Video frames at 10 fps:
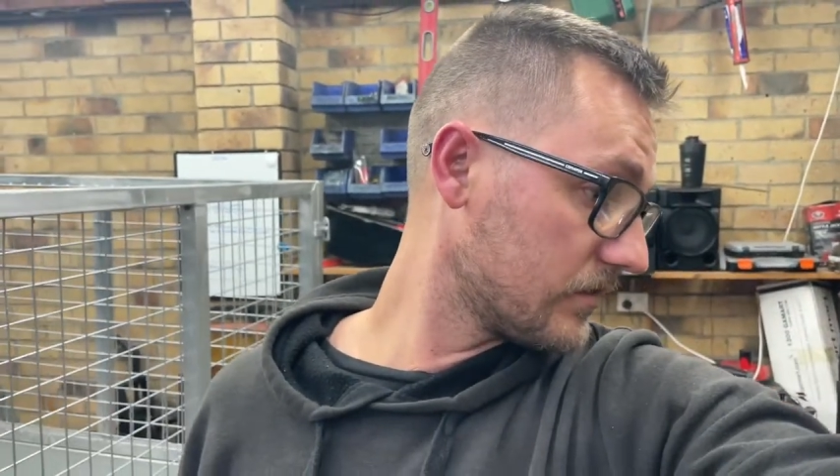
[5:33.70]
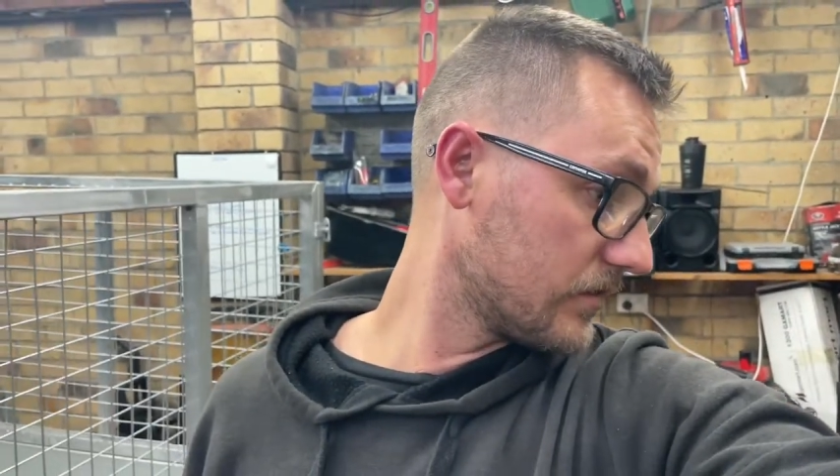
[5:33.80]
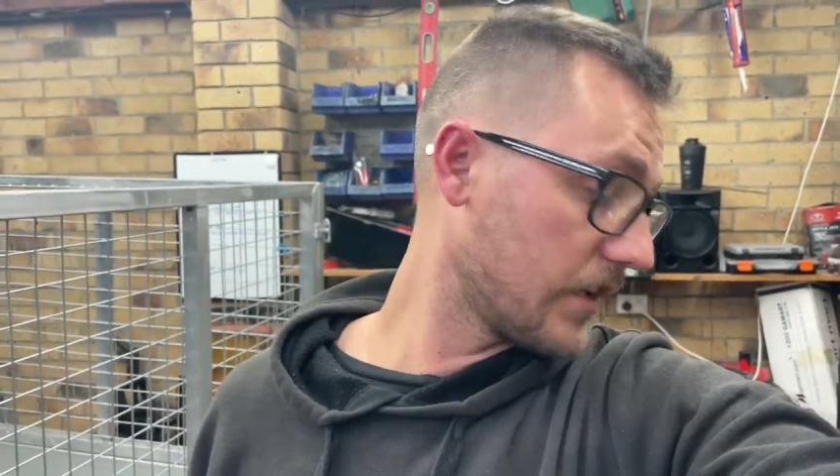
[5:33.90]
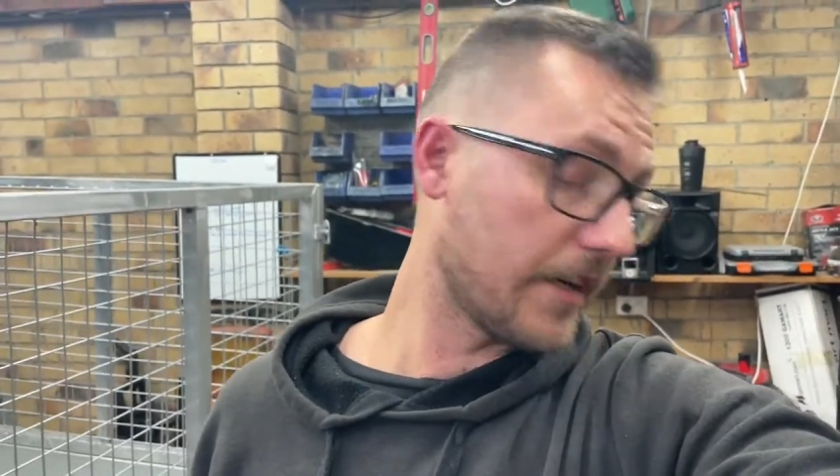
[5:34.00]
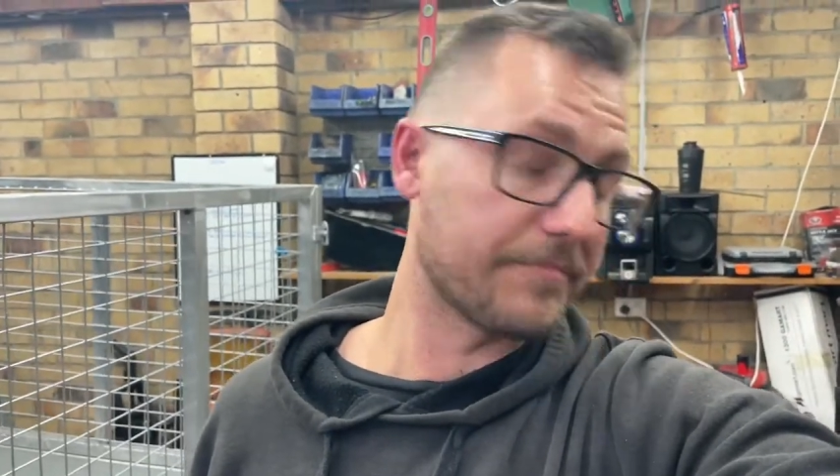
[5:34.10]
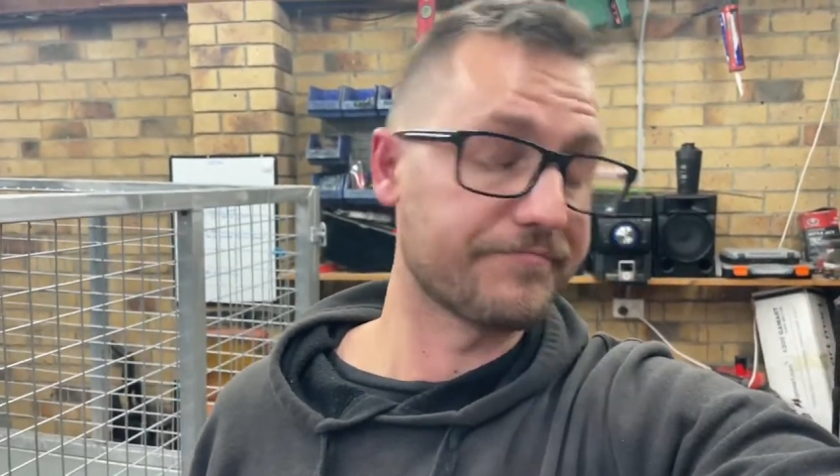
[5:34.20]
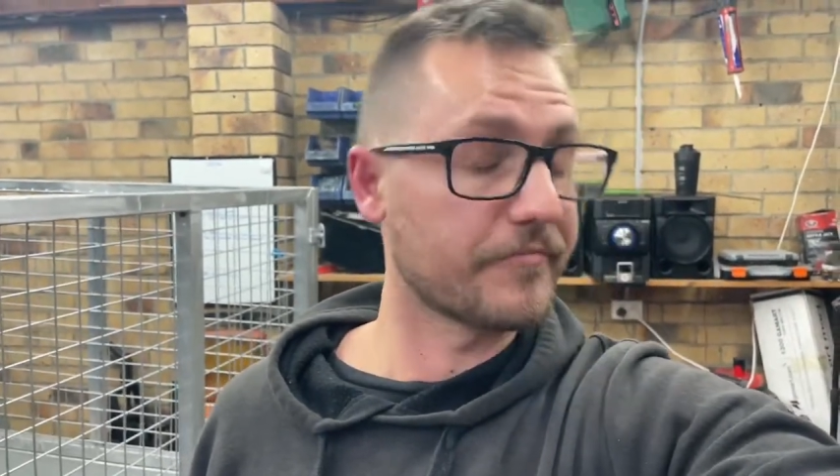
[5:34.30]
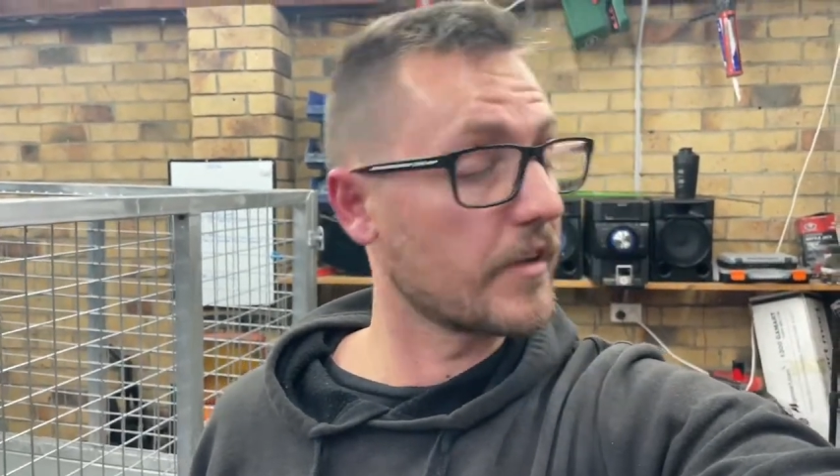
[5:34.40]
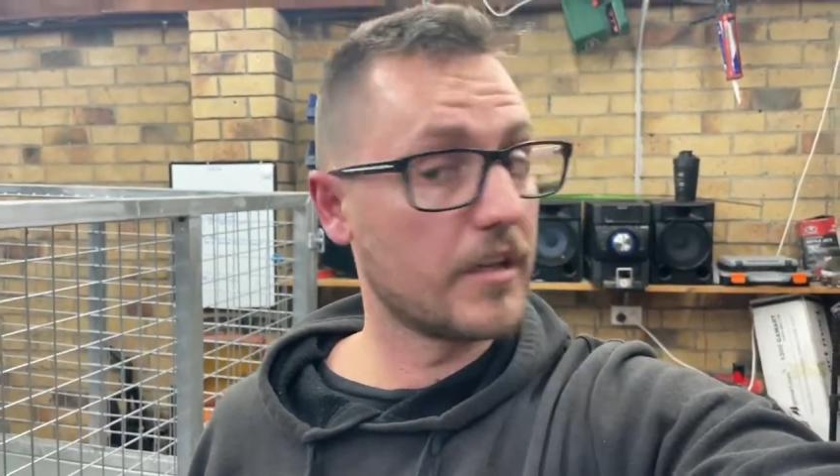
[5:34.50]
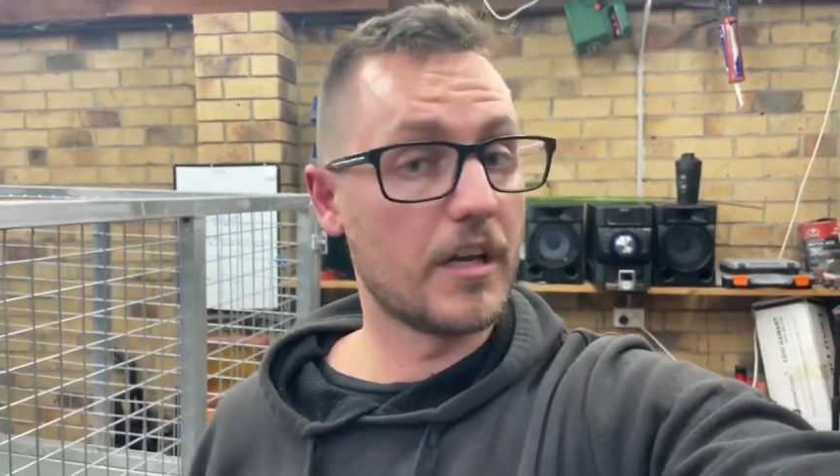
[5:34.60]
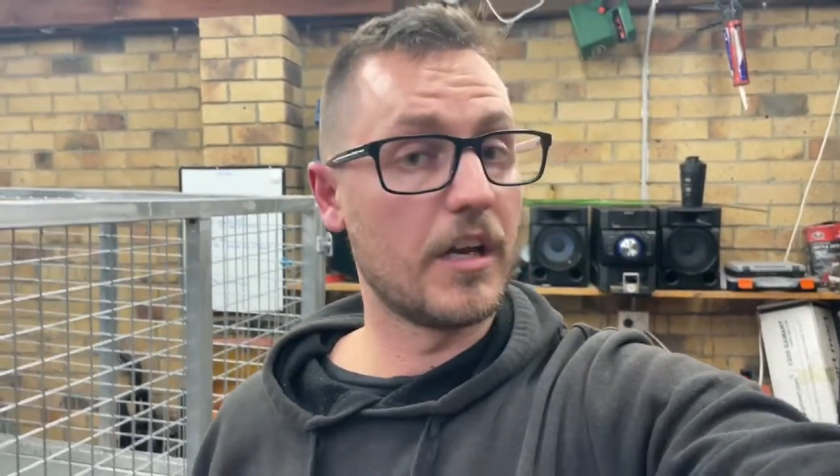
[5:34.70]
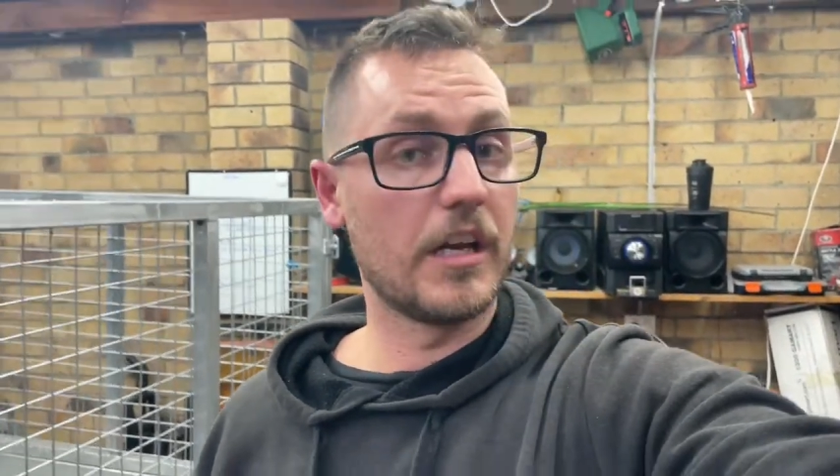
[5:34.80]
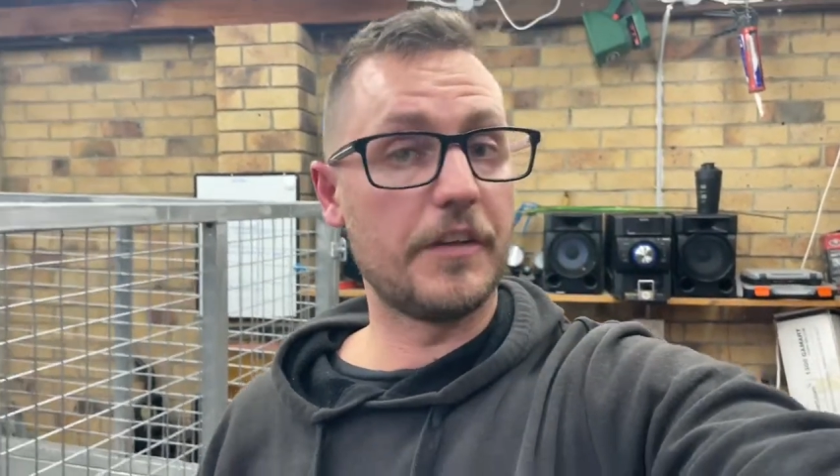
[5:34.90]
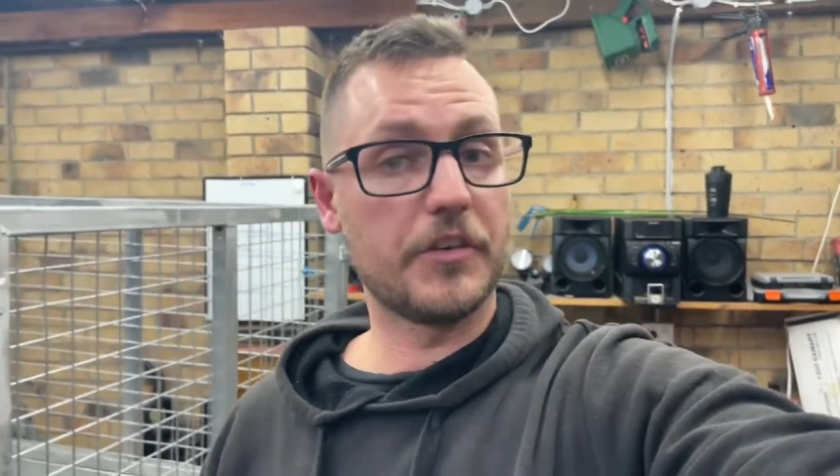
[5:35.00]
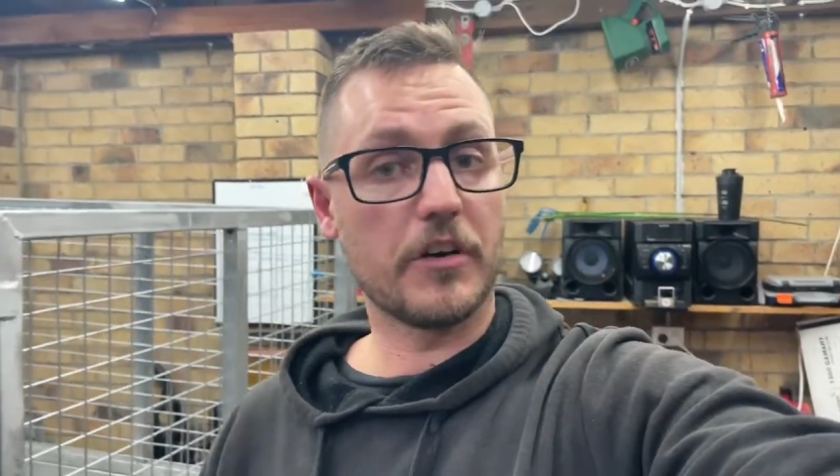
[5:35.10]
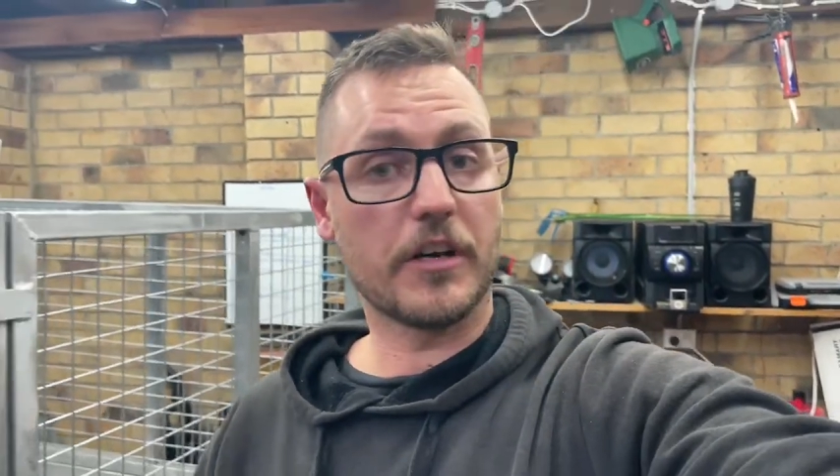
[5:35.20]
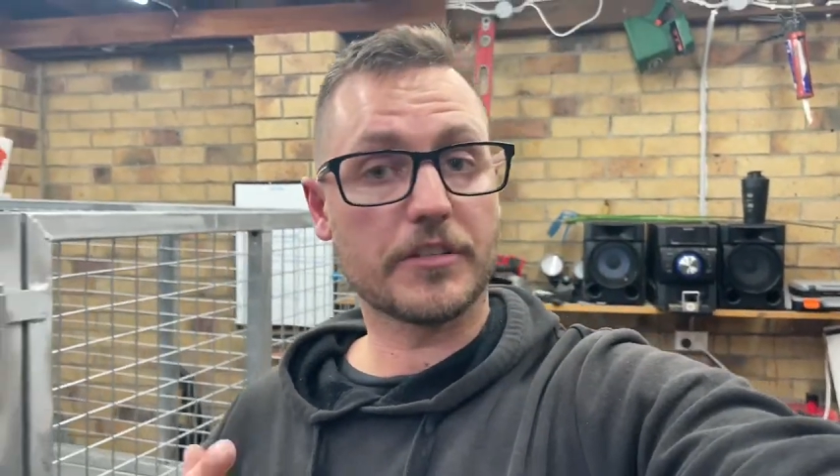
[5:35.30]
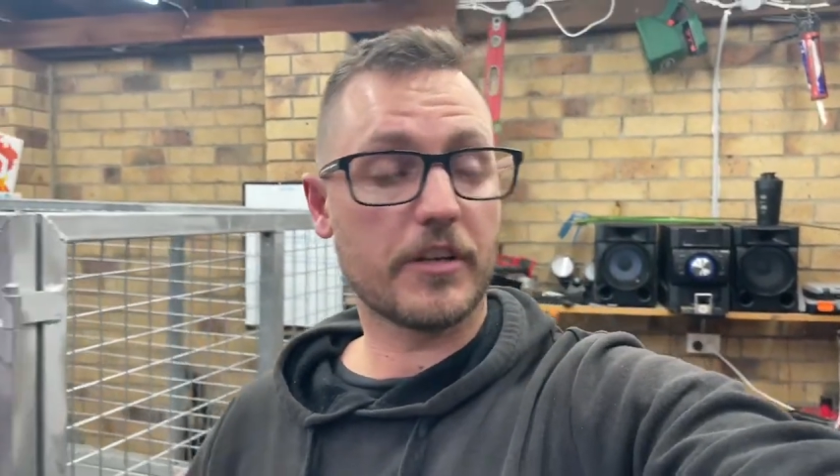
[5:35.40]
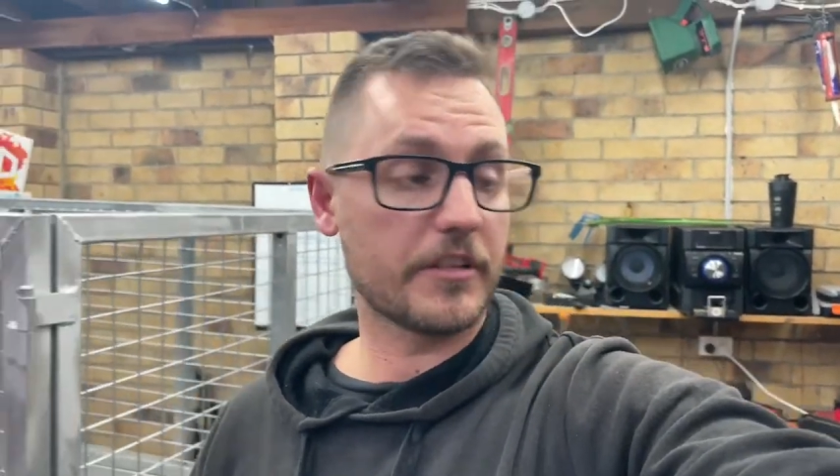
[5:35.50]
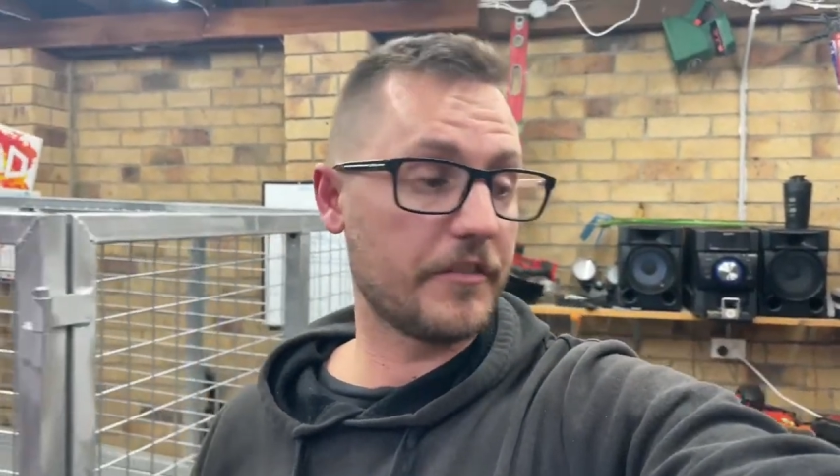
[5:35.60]
yeah, if you guys
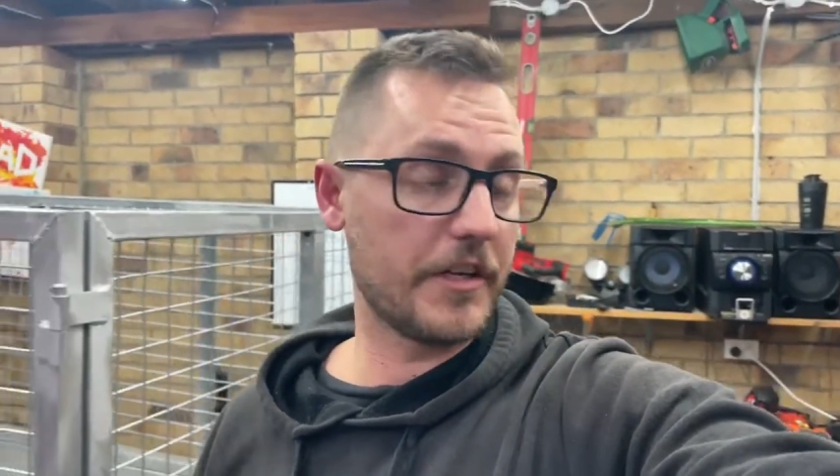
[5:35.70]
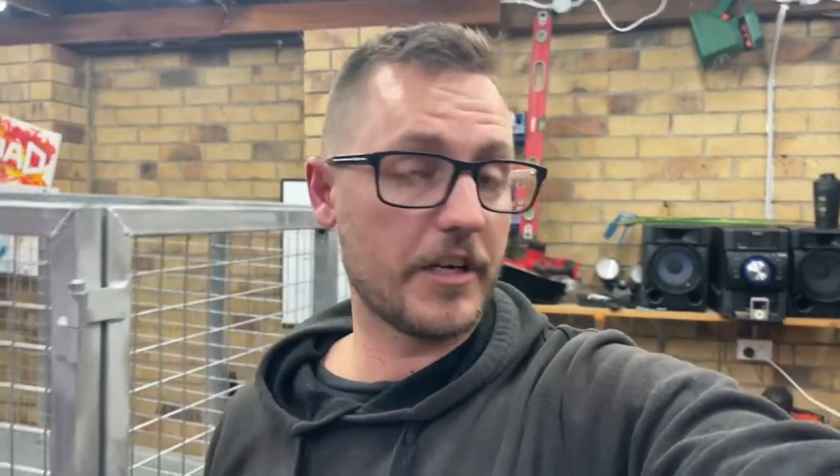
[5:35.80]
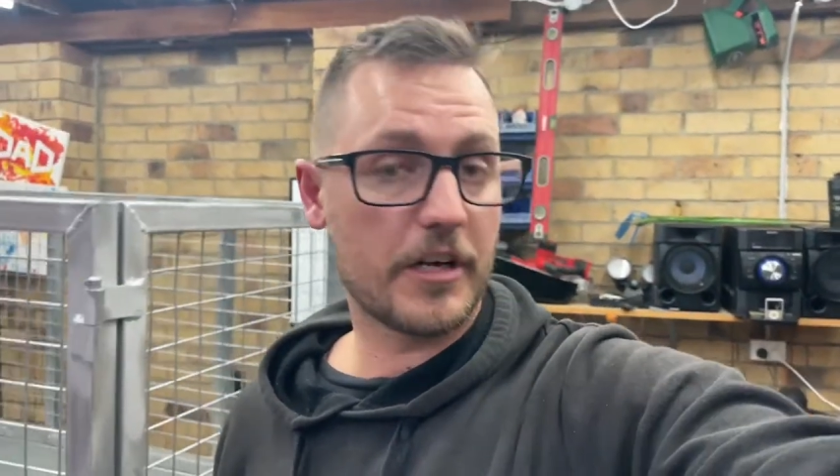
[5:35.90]
like the video,